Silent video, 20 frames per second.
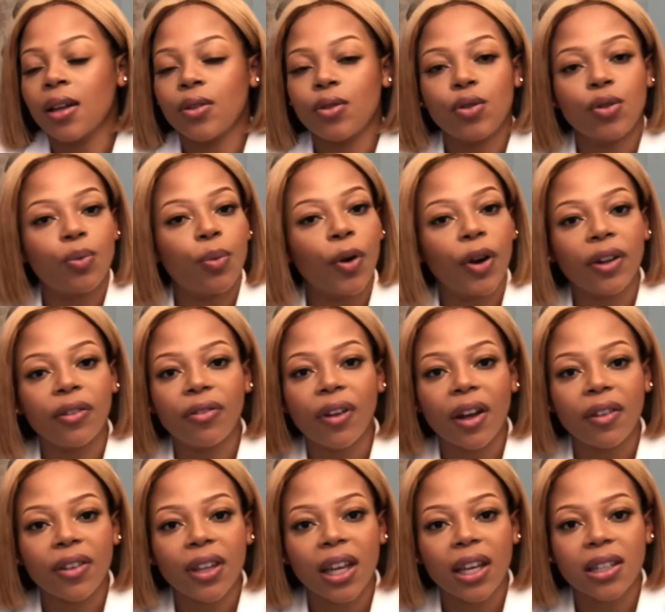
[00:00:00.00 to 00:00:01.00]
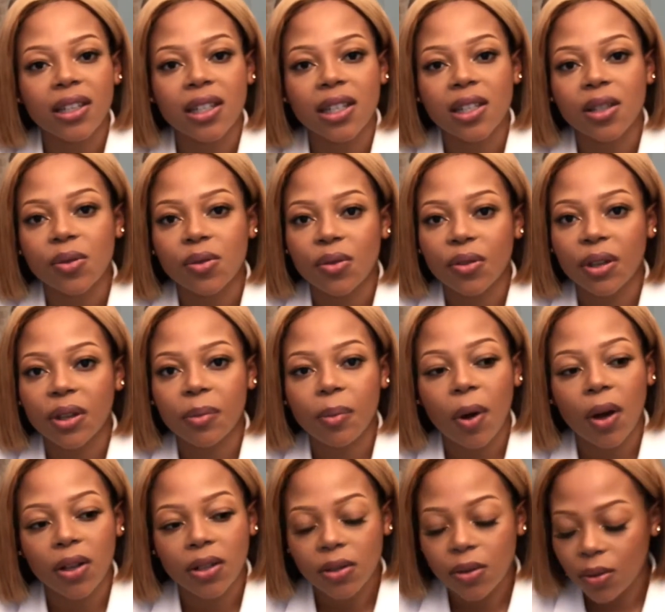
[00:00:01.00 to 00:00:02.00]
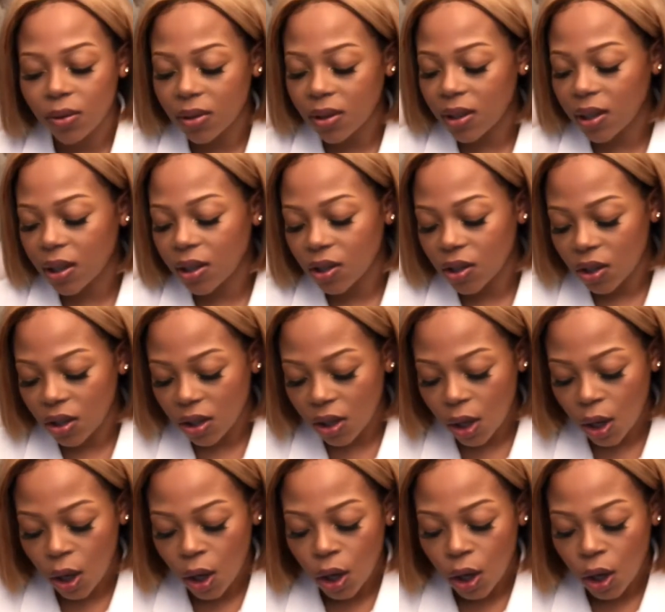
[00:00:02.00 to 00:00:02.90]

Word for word: 2.5 kgs is already past those stages